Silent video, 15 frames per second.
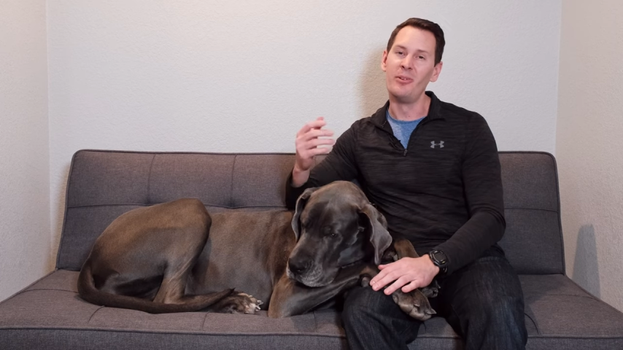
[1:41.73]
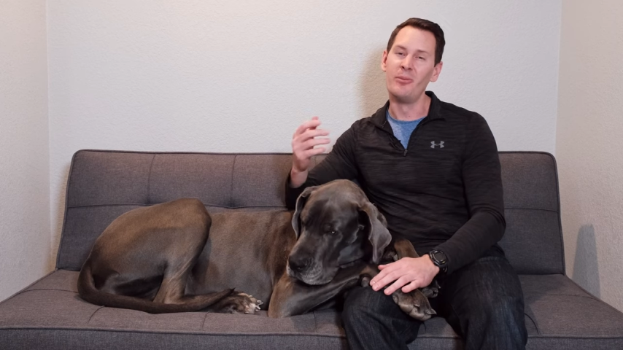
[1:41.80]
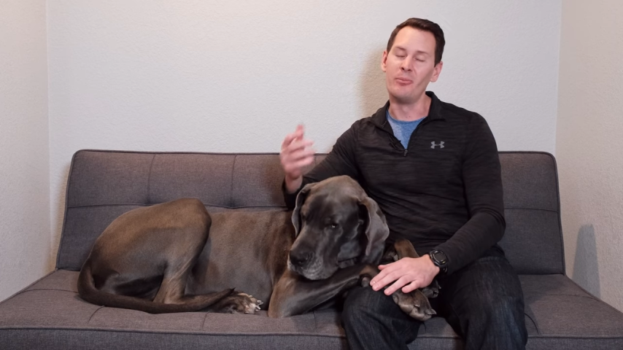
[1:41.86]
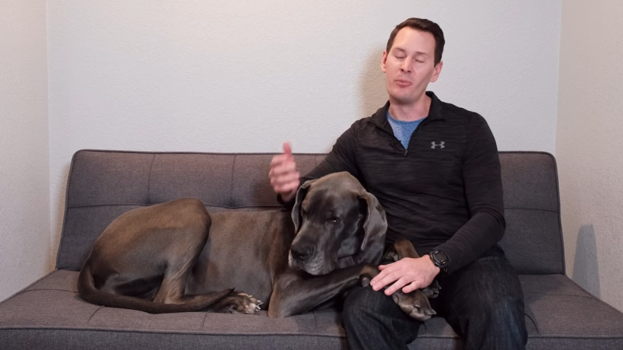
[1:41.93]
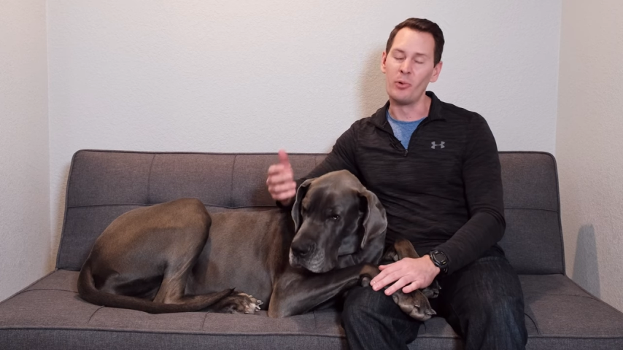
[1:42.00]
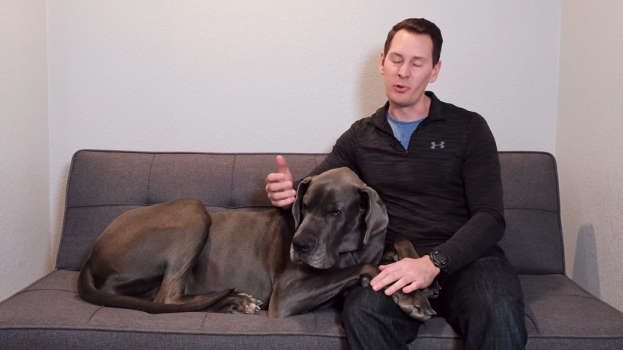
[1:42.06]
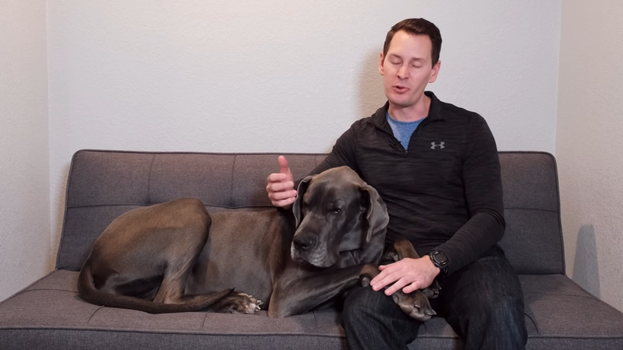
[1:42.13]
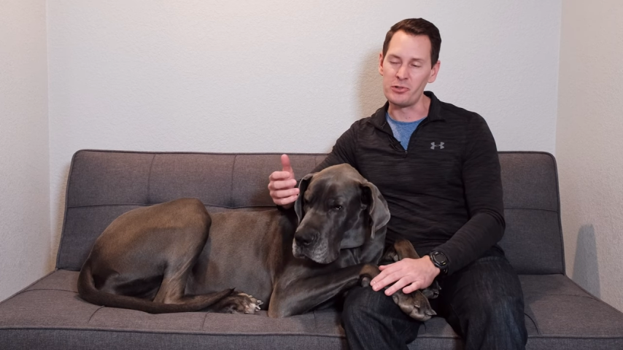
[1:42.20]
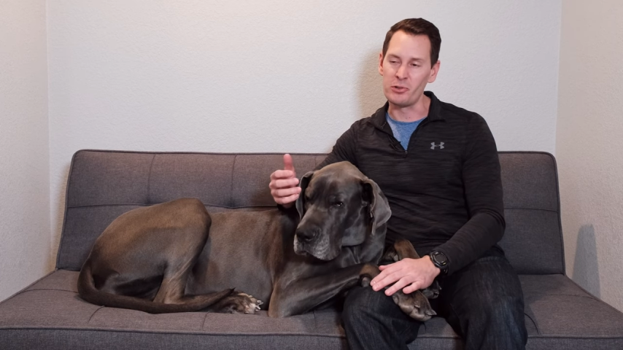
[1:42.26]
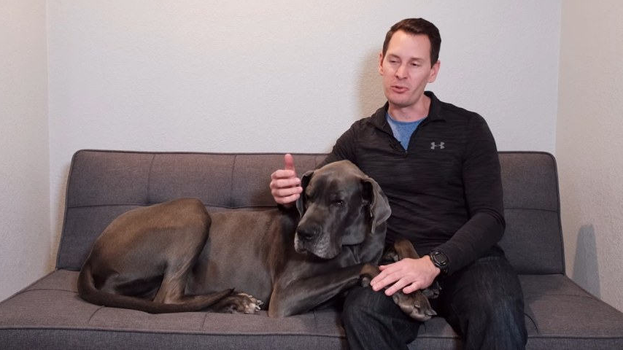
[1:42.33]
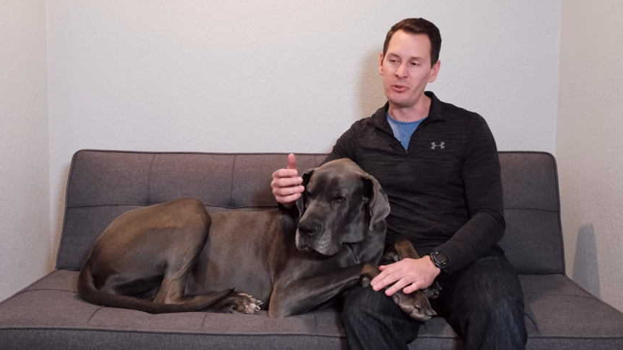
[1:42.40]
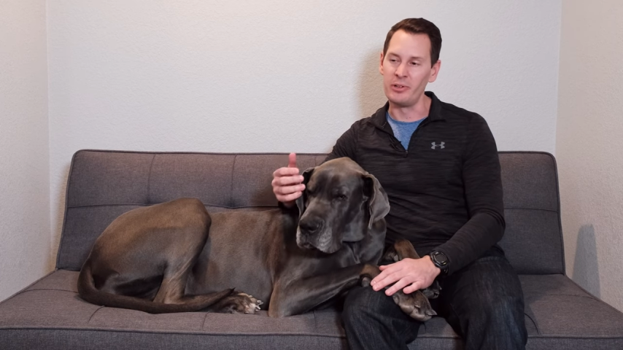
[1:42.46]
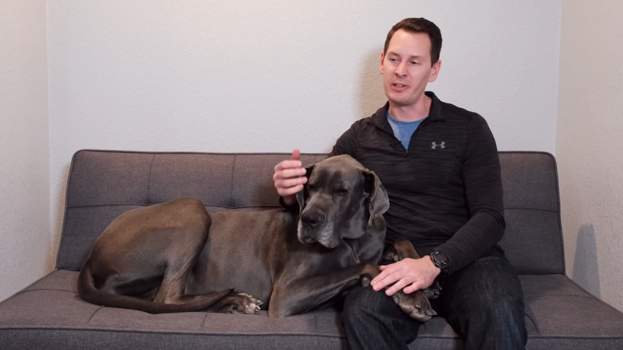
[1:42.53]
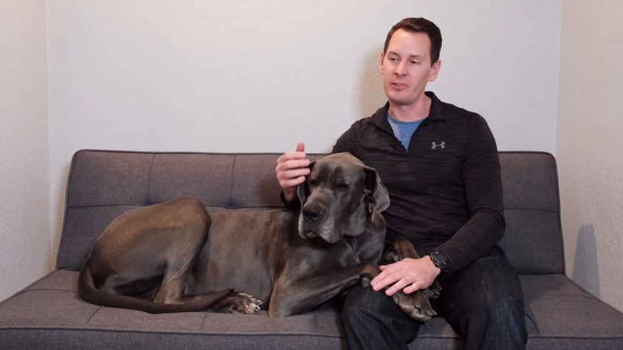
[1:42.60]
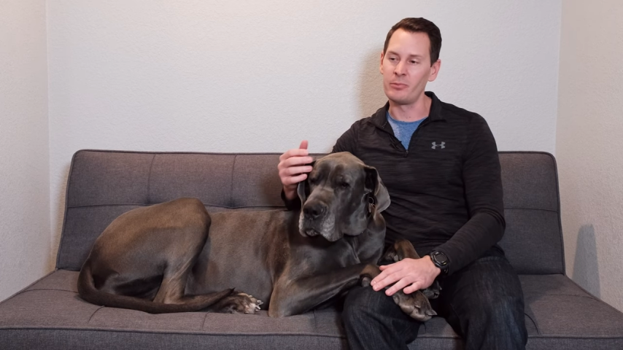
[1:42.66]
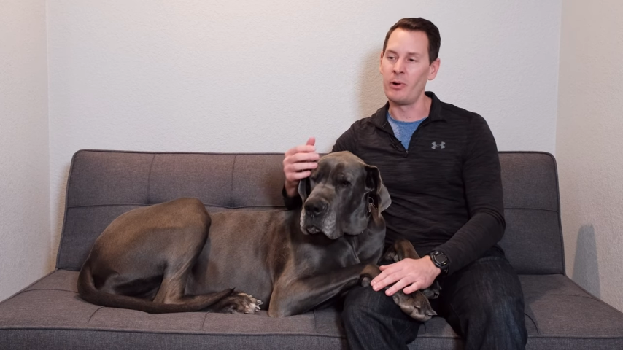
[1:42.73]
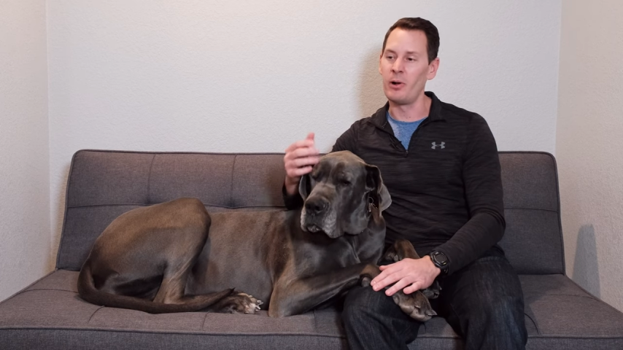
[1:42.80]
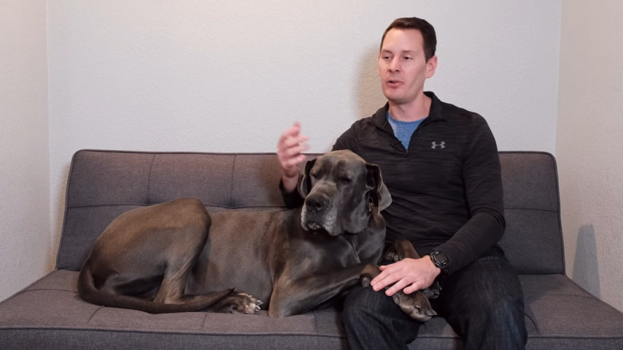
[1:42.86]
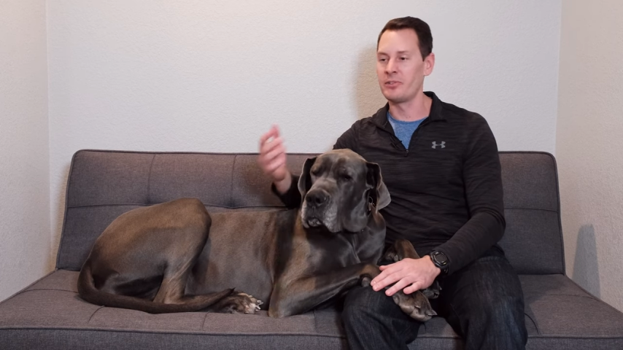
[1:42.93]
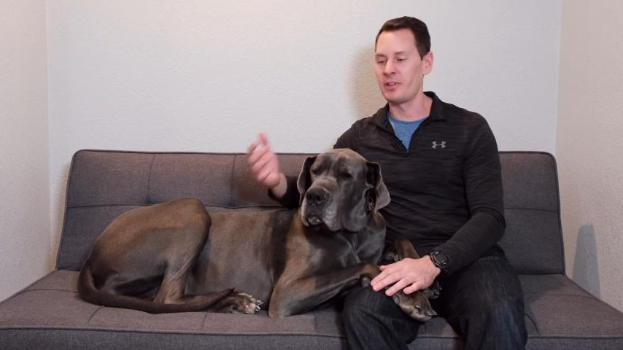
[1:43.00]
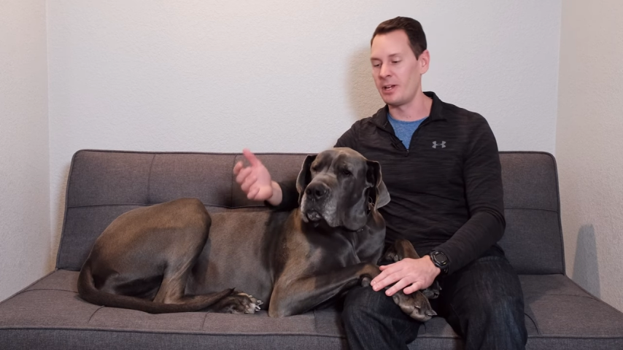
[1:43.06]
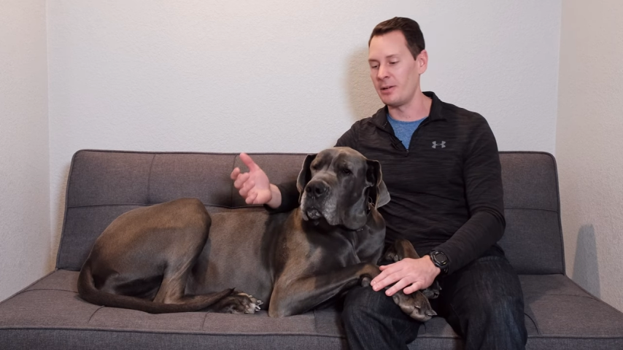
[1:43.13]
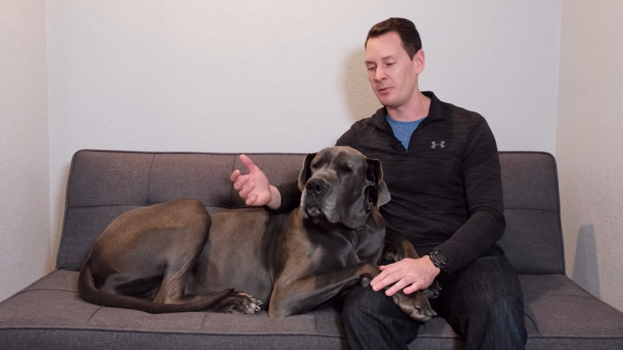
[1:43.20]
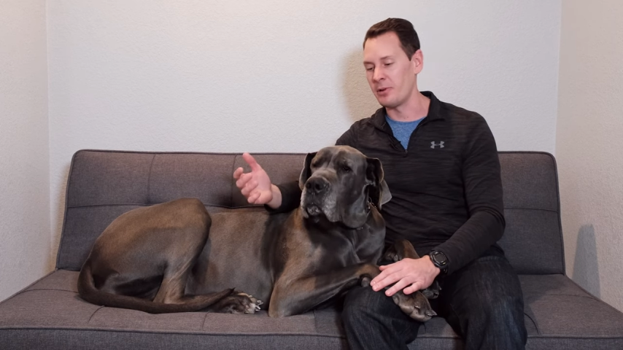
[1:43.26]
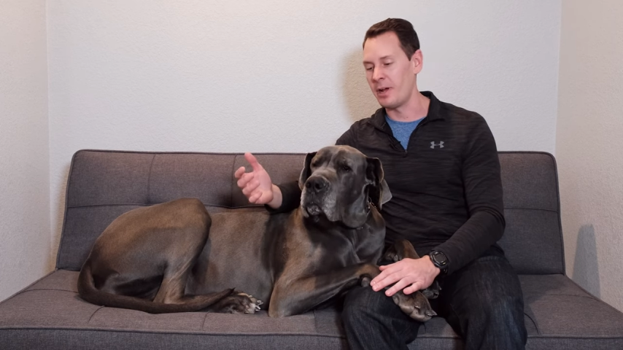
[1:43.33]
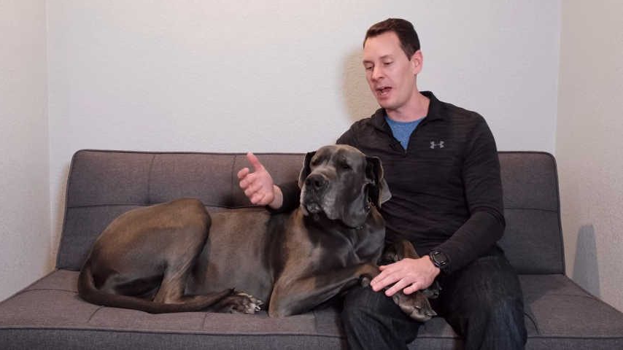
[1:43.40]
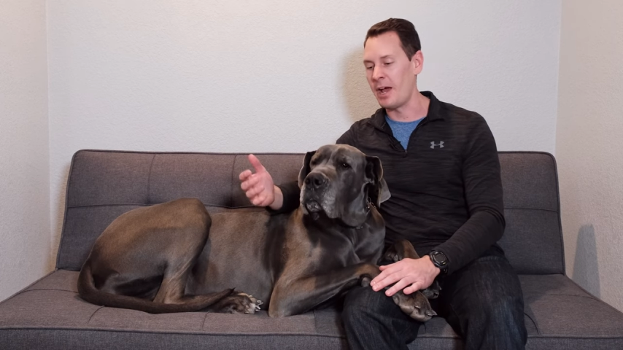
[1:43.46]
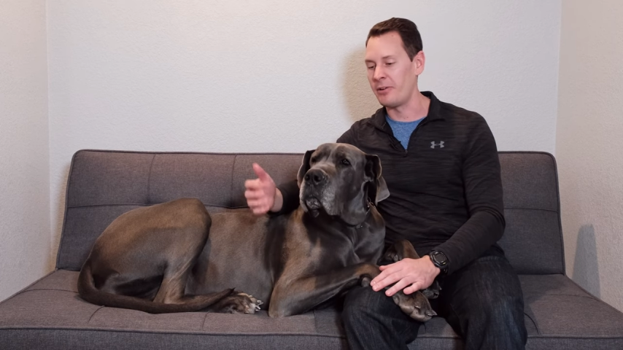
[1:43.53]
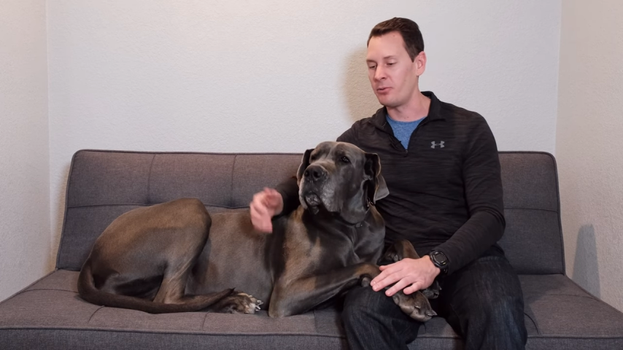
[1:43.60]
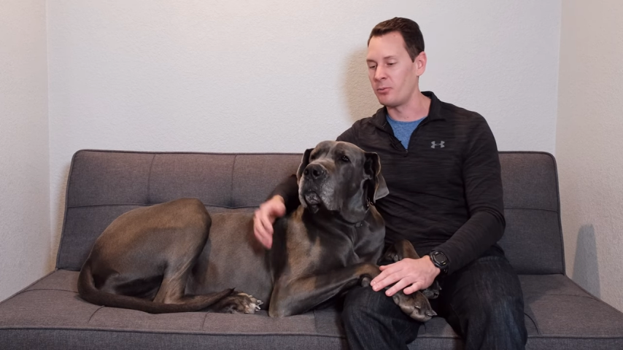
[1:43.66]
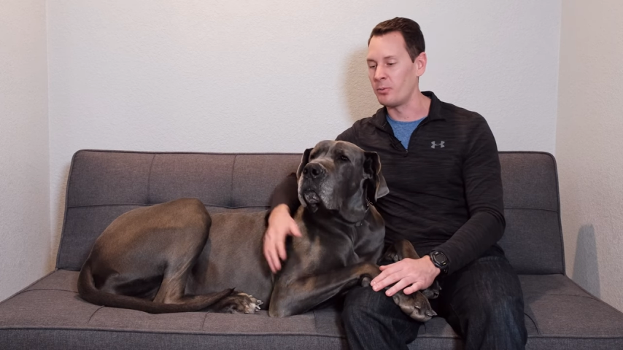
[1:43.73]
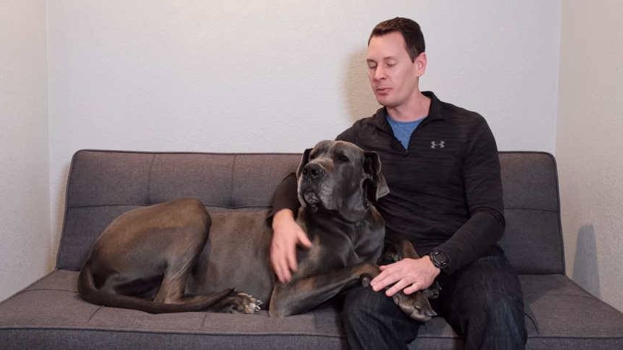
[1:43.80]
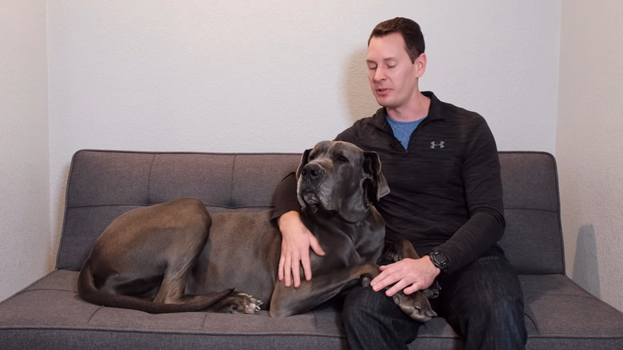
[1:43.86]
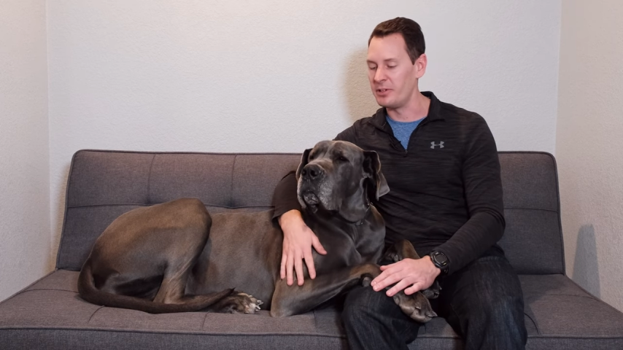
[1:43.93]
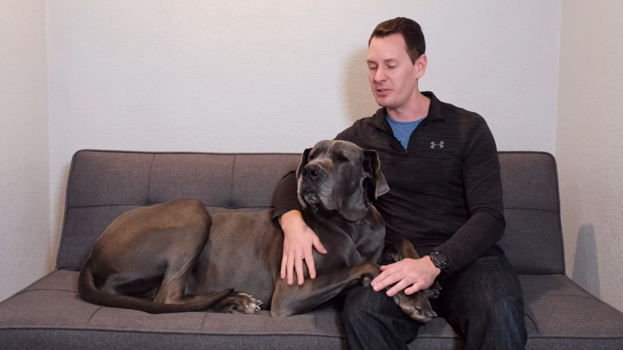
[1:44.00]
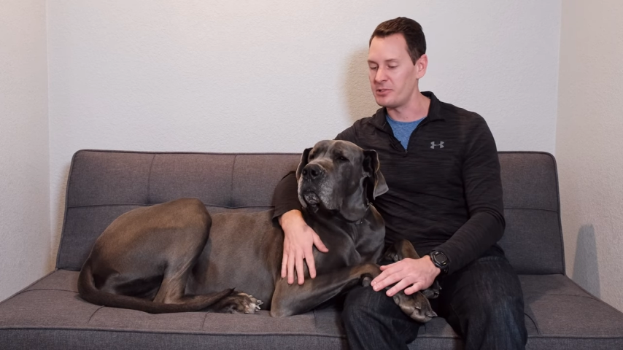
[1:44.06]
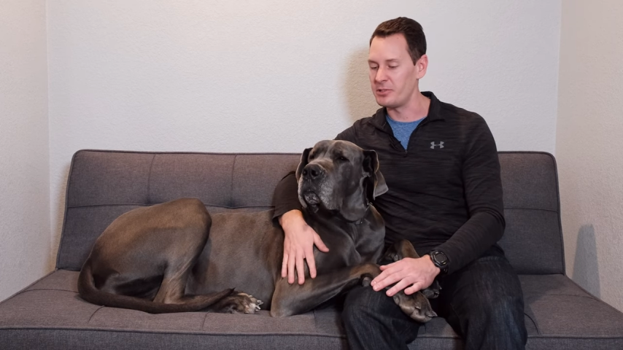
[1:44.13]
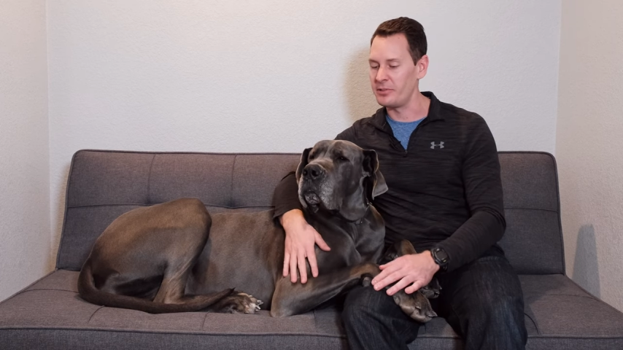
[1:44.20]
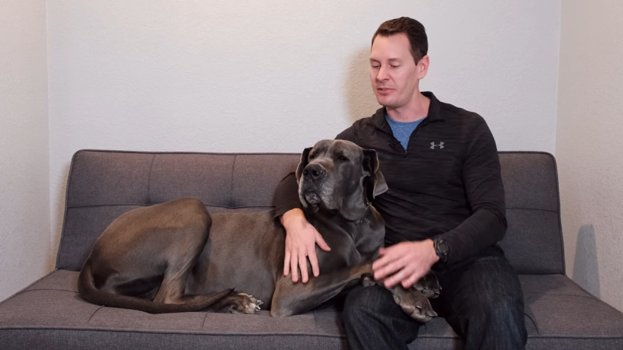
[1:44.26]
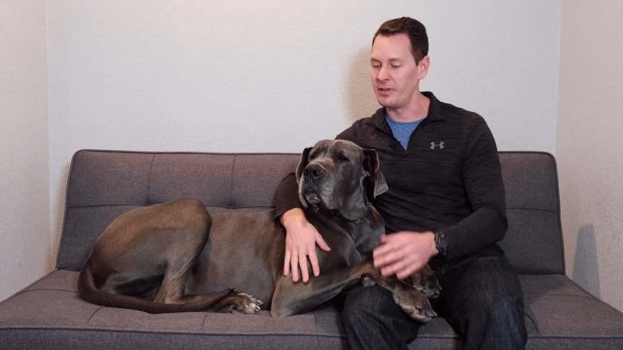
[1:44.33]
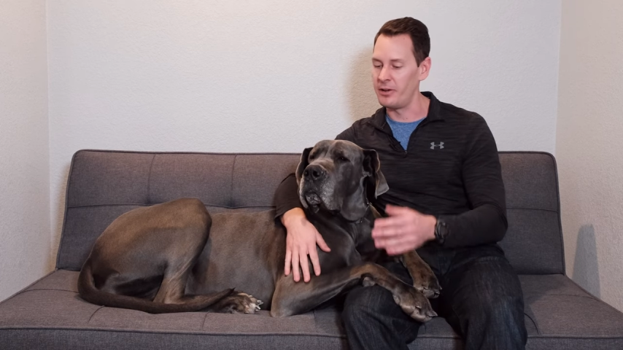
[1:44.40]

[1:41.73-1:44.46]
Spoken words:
more drooling, as well as kind of your abnormal conditions.